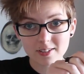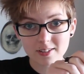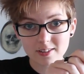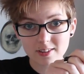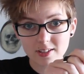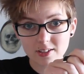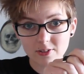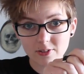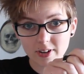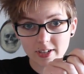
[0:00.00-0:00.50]
to
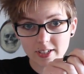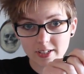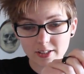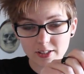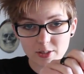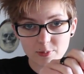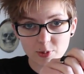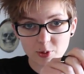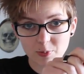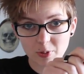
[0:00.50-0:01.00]

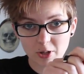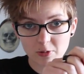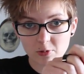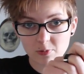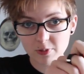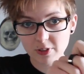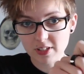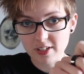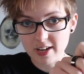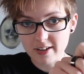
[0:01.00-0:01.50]
theoretically but
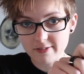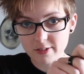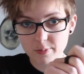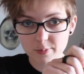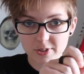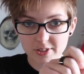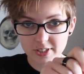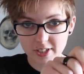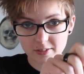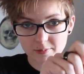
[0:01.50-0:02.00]
probably never
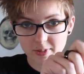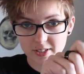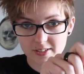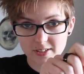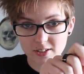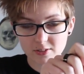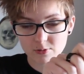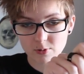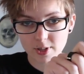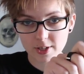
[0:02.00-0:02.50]
protect
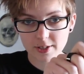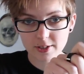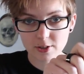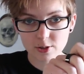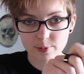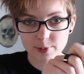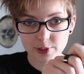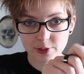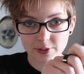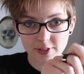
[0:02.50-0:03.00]
myself walking
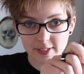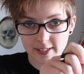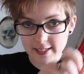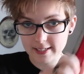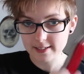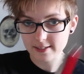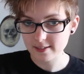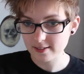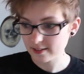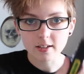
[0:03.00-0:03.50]
home alone at
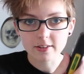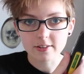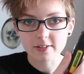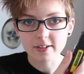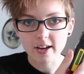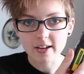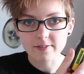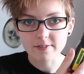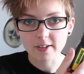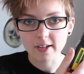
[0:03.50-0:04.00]
night, another
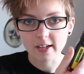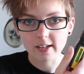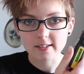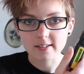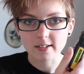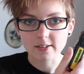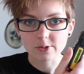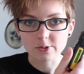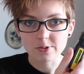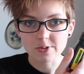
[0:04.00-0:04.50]
knife in case
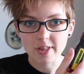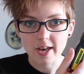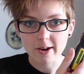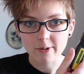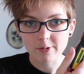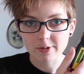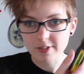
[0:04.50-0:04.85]
I lose that